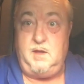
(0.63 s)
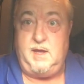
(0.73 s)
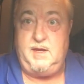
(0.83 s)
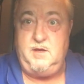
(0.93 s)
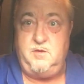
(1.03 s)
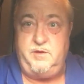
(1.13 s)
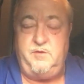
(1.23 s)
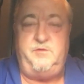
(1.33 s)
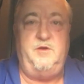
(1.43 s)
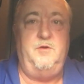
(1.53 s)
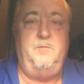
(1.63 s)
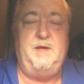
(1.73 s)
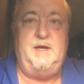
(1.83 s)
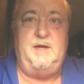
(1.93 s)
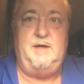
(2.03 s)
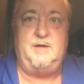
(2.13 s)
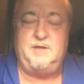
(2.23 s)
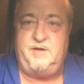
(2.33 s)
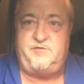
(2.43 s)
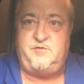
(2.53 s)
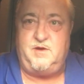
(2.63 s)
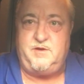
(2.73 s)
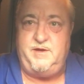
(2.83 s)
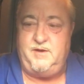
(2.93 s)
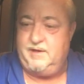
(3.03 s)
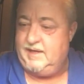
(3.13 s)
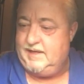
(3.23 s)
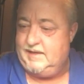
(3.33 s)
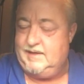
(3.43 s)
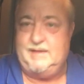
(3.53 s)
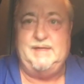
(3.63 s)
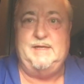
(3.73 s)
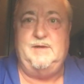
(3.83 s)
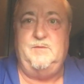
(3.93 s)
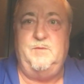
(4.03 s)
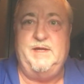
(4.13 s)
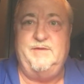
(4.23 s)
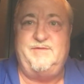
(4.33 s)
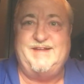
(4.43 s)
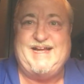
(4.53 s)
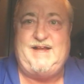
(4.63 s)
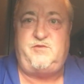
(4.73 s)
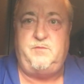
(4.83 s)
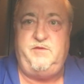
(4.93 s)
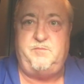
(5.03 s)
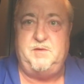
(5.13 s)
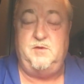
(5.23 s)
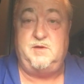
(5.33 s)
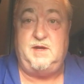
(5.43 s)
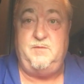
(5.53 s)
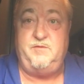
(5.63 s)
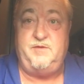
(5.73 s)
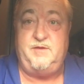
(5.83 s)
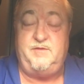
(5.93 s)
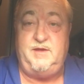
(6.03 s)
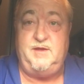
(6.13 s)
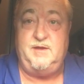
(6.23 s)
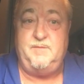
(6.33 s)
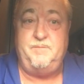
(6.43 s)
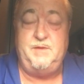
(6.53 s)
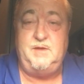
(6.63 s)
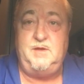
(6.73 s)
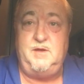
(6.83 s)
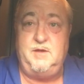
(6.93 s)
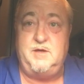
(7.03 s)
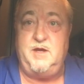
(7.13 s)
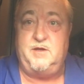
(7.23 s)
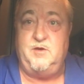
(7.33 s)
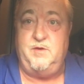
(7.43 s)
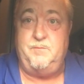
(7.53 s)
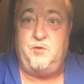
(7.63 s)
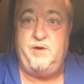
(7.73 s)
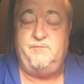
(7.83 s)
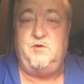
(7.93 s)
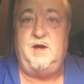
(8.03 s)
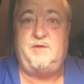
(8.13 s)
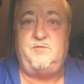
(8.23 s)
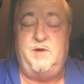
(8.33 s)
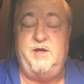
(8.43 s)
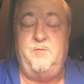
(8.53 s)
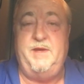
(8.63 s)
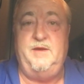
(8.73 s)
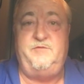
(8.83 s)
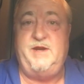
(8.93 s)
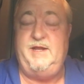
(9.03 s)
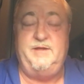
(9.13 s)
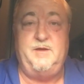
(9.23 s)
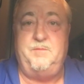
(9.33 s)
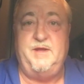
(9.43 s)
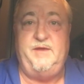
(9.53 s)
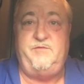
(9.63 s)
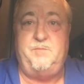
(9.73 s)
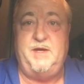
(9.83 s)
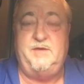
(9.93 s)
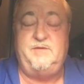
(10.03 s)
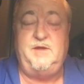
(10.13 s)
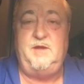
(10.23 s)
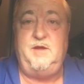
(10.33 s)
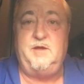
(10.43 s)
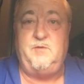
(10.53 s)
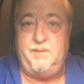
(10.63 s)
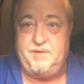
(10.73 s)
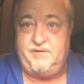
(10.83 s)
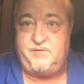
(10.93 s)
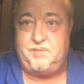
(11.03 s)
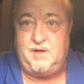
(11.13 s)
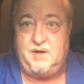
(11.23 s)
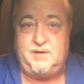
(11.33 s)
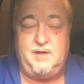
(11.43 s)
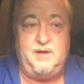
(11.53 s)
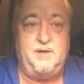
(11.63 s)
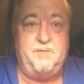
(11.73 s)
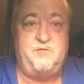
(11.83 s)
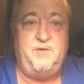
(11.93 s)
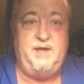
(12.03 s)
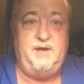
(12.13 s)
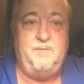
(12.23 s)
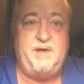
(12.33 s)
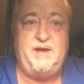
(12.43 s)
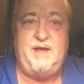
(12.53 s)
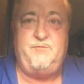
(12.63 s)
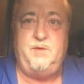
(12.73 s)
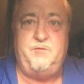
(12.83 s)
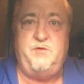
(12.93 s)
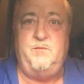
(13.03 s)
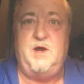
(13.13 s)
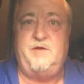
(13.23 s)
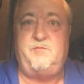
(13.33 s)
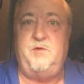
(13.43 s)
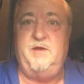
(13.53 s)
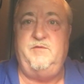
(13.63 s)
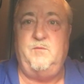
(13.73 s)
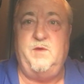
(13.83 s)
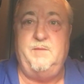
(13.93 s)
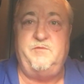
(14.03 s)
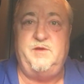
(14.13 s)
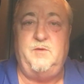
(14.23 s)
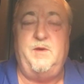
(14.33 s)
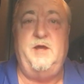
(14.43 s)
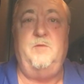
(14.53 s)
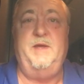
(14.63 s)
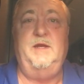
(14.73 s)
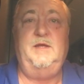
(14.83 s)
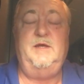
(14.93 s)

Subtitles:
Hello YouTube, Clutch Trucker here again. When last we spoke, I was at the Conoco in Point of Rocks, Wyoming. Tiny little place, but great place to park about halfway between Rock Springs and Williams Center, Wyoming